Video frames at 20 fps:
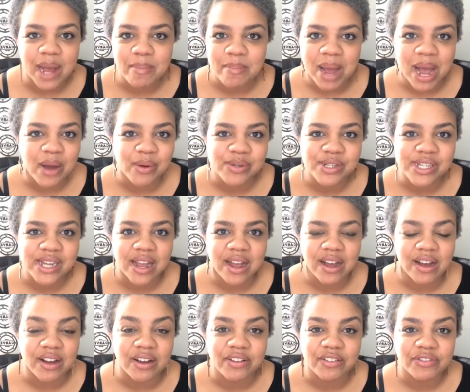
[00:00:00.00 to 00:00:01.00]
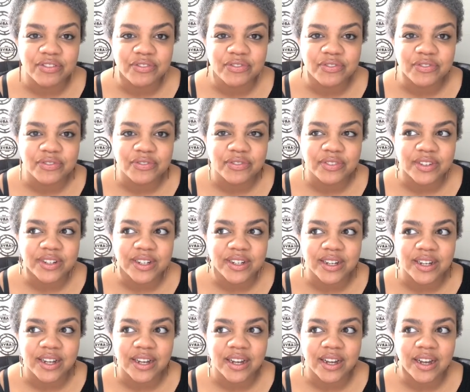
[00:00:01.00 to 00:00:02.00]
amount of
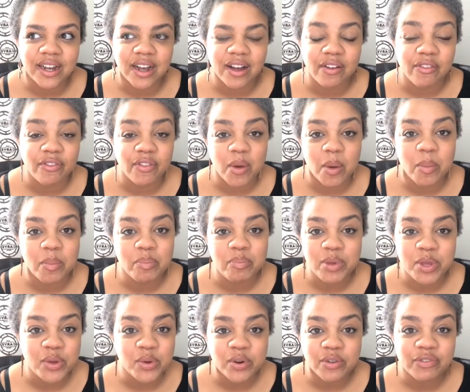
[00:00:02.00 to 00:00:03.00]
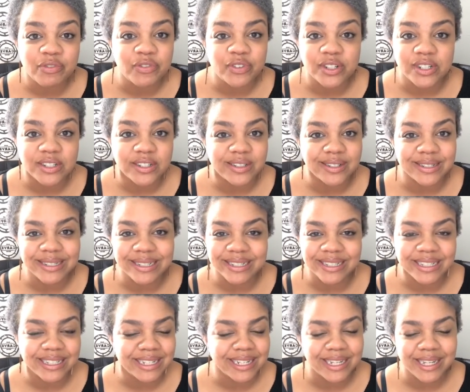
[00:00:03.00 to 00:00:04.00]

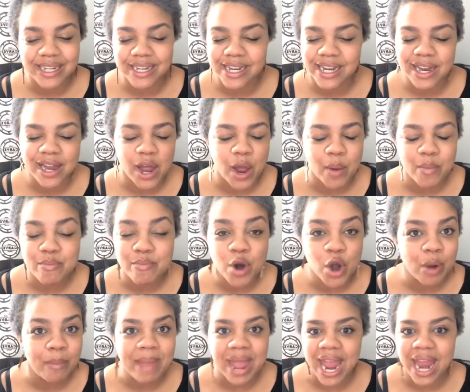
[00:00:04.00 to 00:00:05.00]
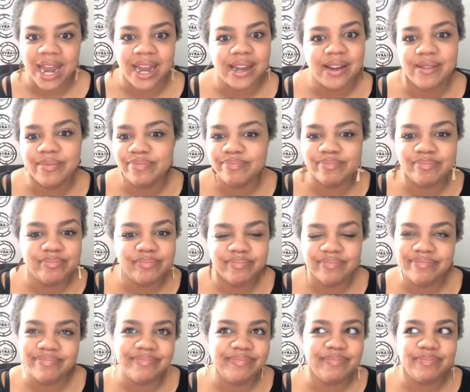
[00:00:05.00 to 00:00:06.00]
beautiful mermaid
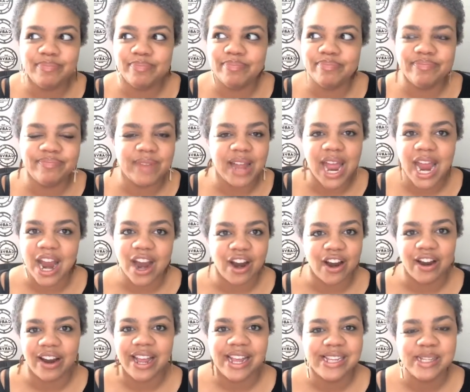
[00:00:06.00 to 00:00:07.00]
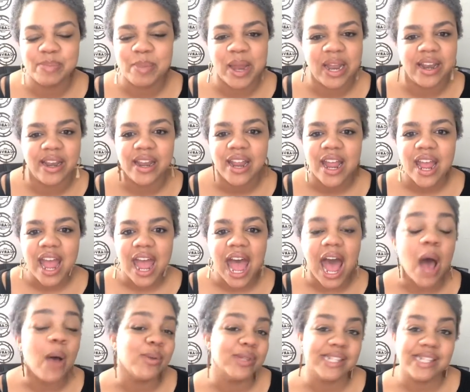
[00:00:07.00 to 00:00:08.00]
hair has been
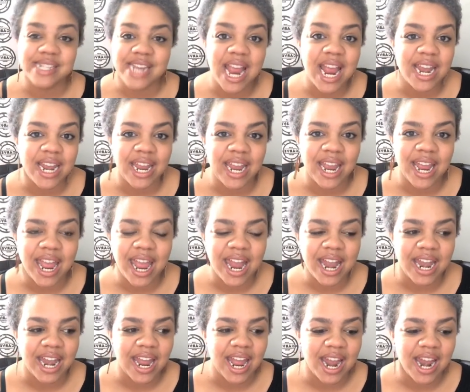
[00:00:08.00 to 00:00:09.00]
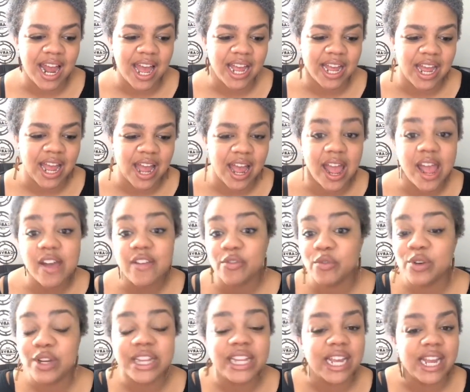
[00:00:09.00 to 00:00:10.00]
outstanding, and I have
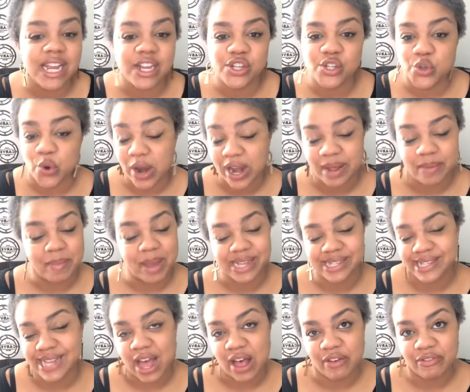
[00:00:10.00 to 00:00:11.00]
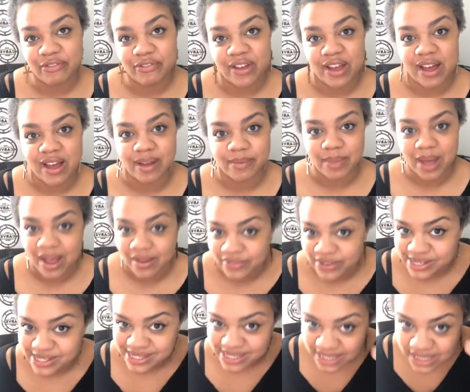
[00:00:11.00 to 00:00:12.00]
really enjoyed it myself.
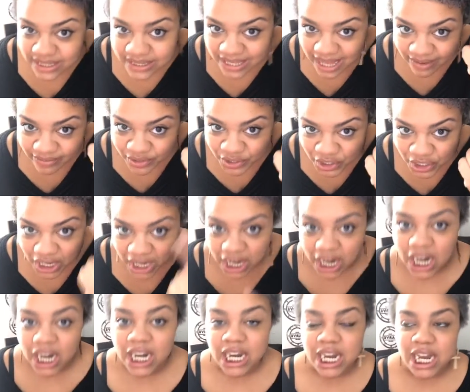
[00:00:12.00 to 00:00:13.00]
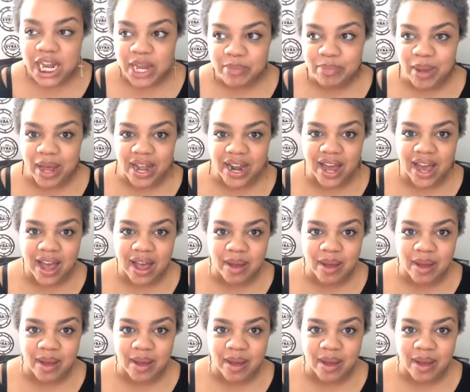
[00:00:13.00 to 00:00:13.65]
Obviously lavender hair, but